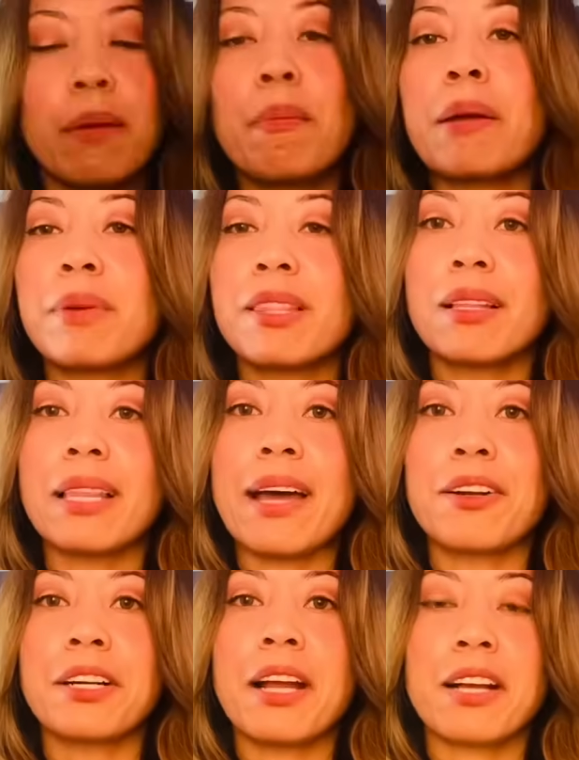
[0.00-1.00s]
might be the
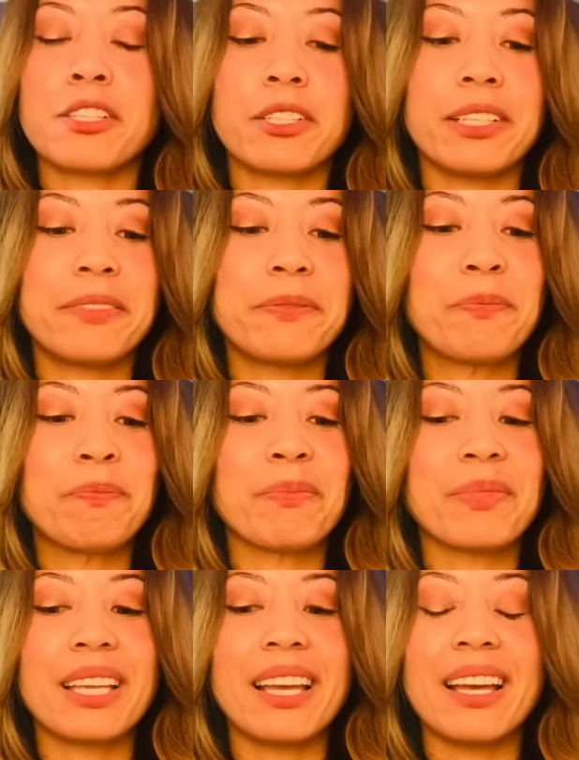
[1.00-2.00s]
latter, actually.
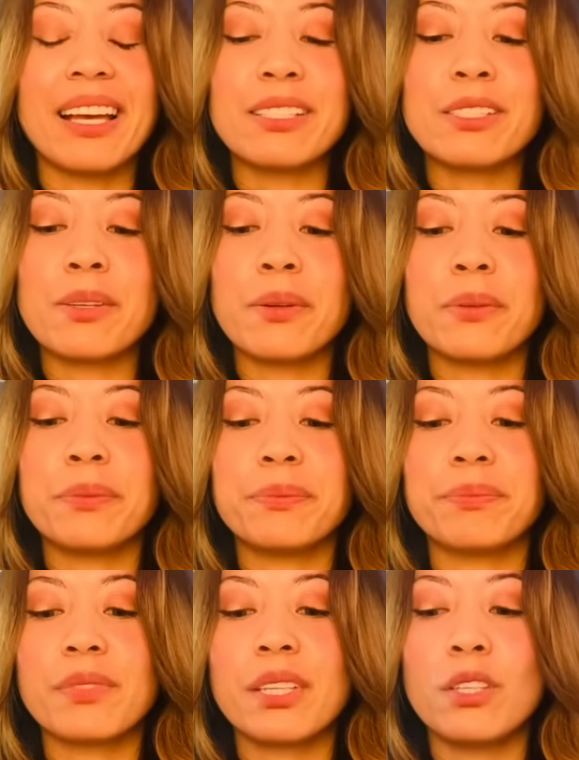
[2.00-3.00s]
So
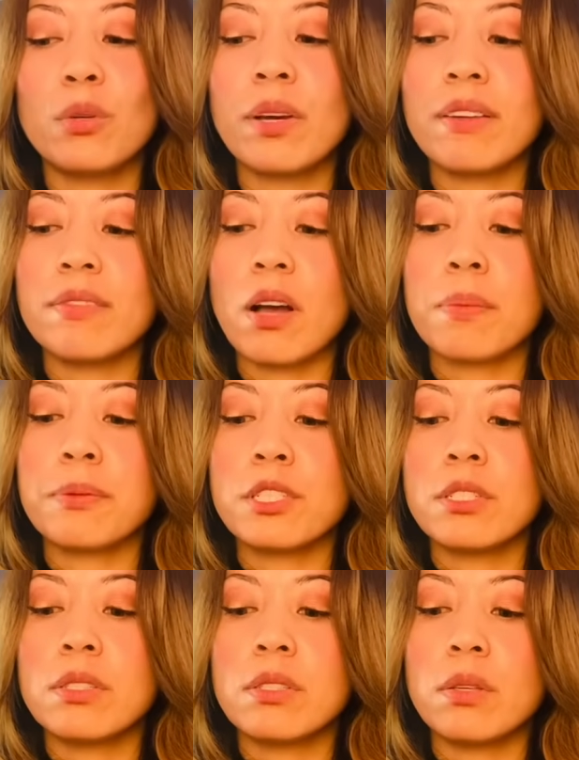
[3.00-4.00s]
you have
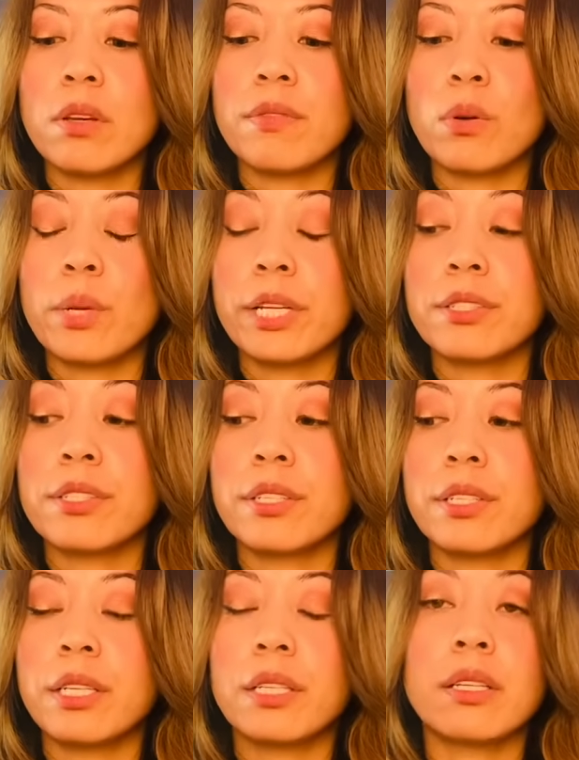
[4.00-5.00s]
options. You have a wheel
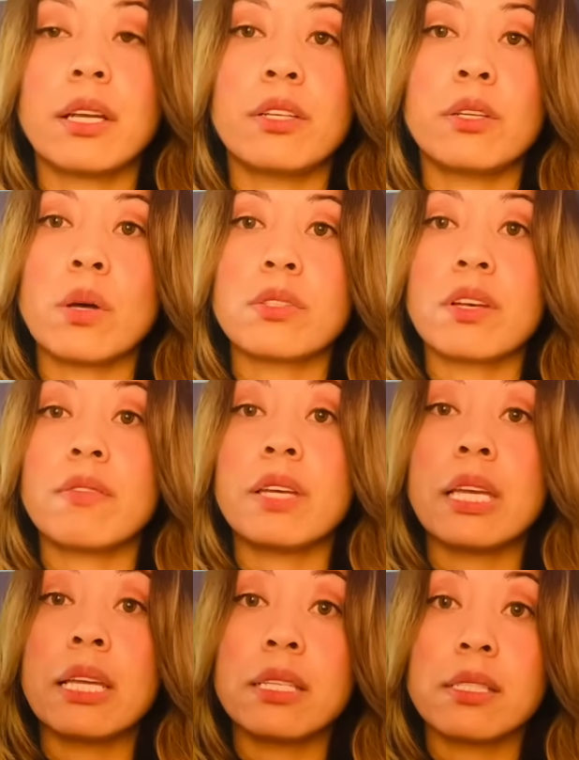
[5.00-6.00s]
turning and you also have a
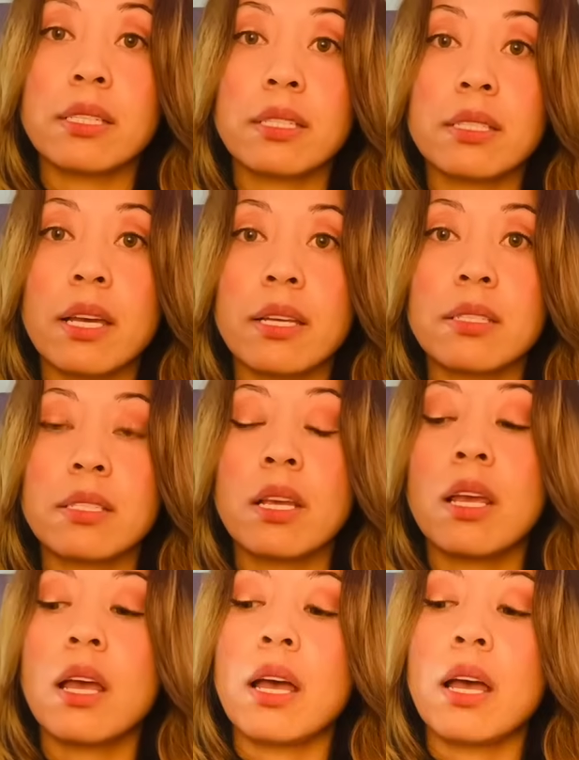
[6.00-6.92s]
hidden success.